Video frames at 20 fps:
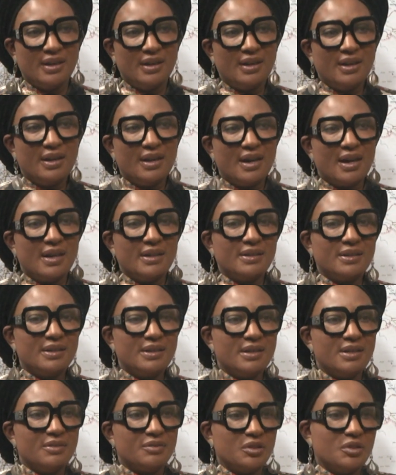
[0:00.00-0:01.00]
and
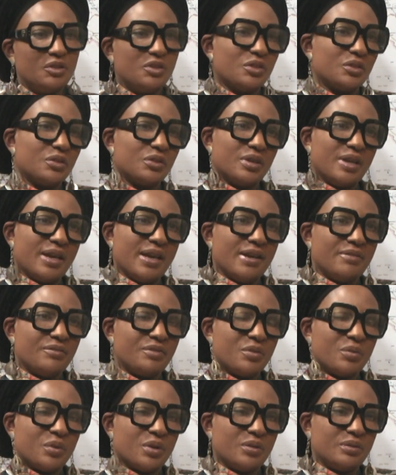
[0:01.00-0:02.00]
even though
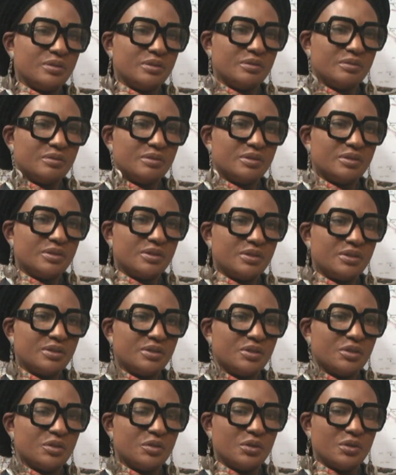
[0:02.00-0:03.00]
everyone,
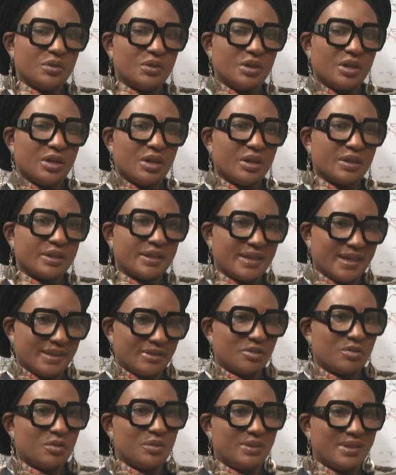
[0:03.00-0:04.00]
you know,
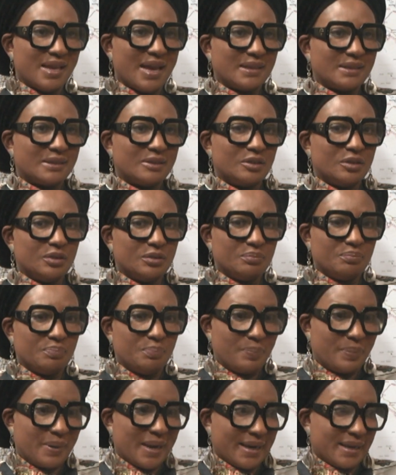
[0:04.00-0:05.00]
gets to that
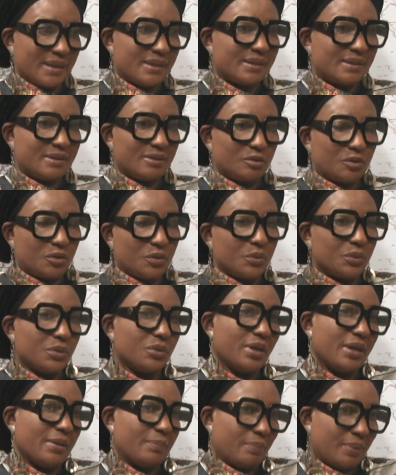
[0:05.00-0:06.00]
place through
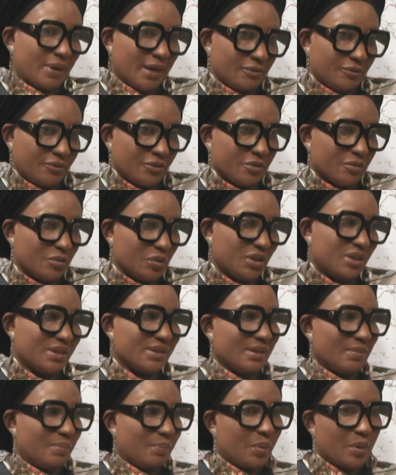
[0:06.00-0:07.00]
a platform, which is
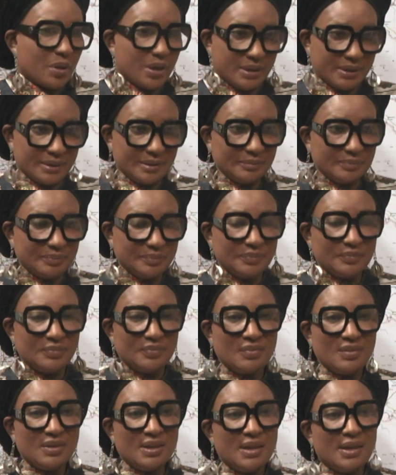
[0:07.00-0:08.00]
a party,
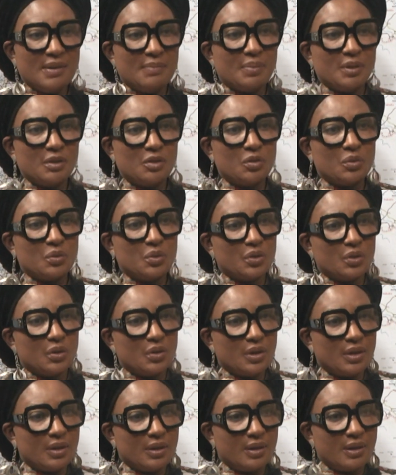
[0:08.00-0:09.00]
but you
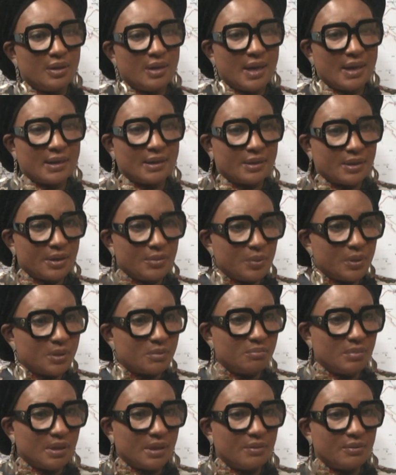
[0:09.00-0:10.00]
will agree with
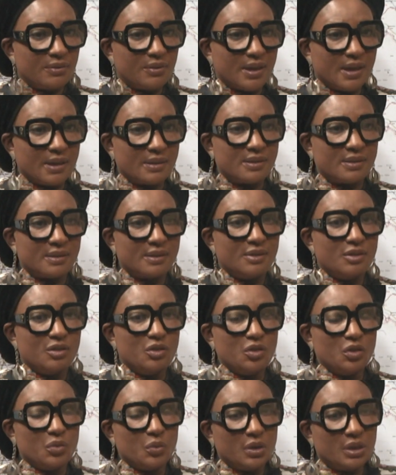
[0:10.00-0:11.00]
me that
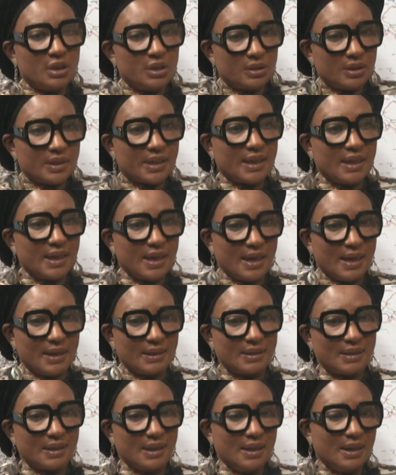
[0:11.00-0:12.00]
you will look
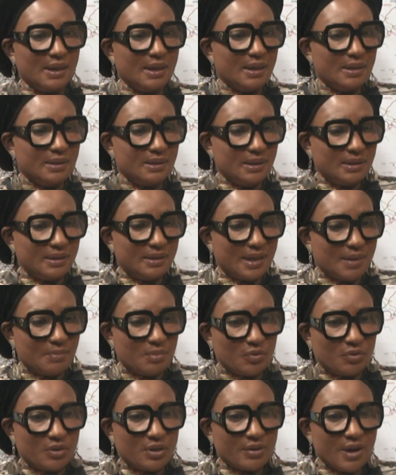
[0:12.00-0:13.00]
at the
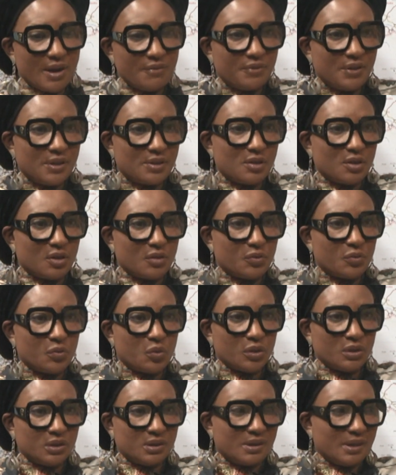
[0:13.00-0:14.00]
demographics of
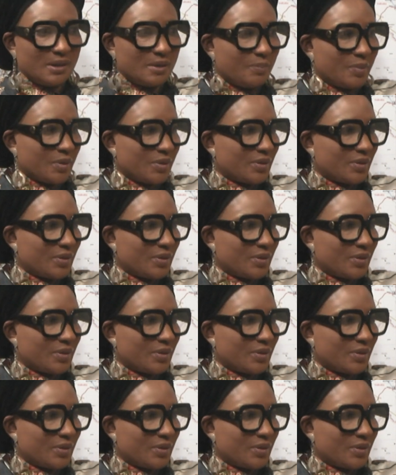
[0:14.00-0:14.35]
what this person